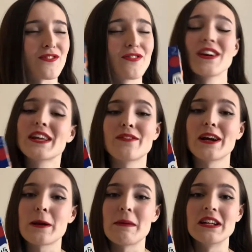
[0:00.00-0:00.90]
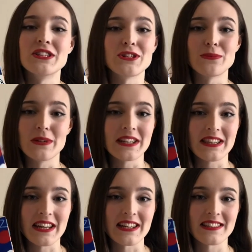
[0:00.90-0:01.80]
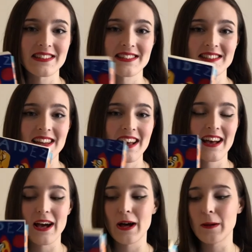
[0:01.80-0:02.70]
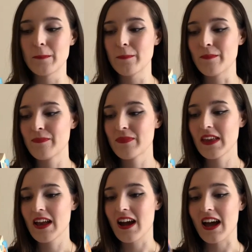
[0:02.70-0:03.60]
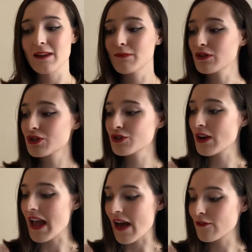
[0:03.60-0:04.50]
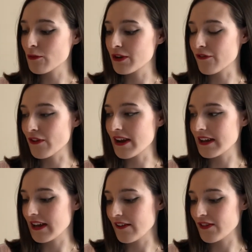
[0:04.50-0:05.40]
really recommend you read this. I'm not sure I ever would have read it if